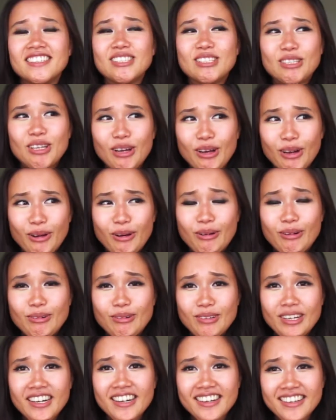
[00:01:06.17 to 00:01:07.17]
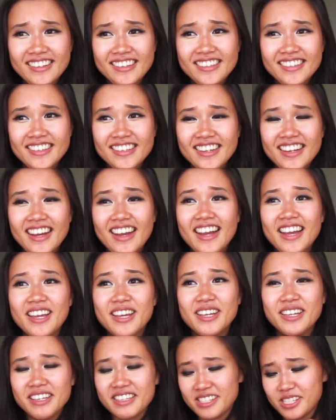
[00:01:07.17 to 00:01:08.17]
So,
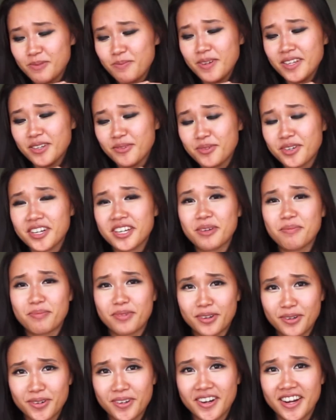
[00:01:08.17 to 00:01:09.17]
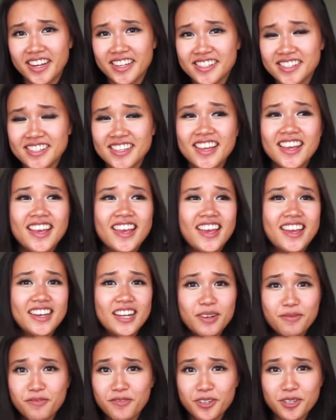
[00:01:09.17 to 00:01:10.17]
it's been a work in progress and
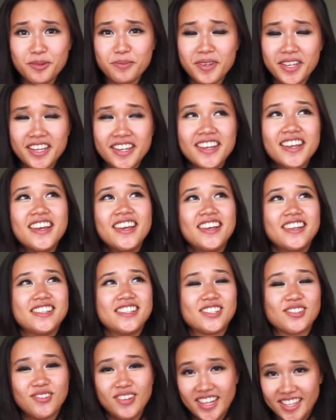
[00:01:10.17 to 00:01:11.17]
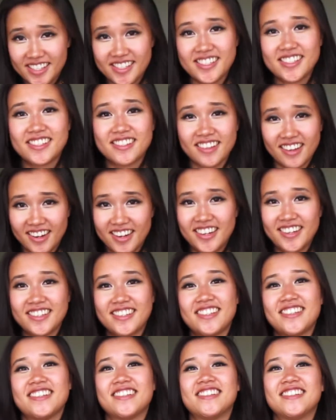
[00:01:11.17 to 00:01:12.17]
I'm filming. So let's
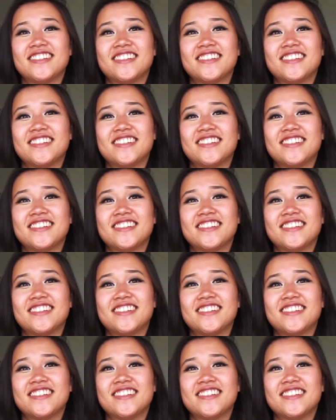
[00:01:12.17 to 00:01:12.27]
start.